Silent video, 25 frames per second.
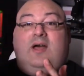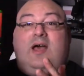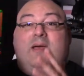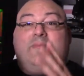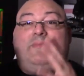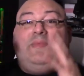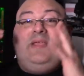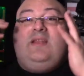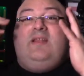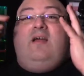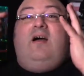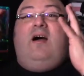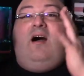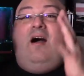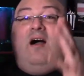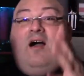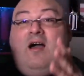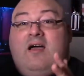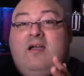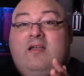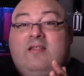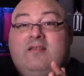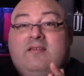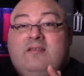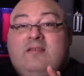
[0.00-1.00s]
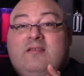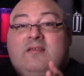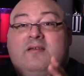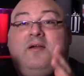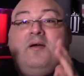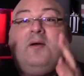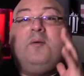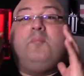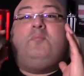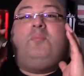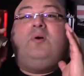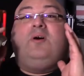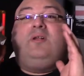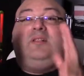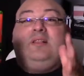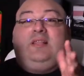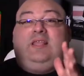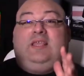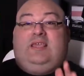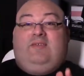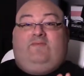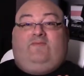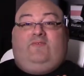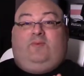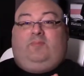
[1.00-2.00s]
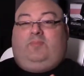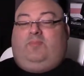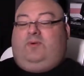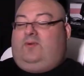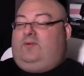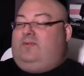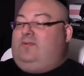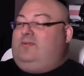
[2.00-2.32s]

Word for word: I mean, unbelievable.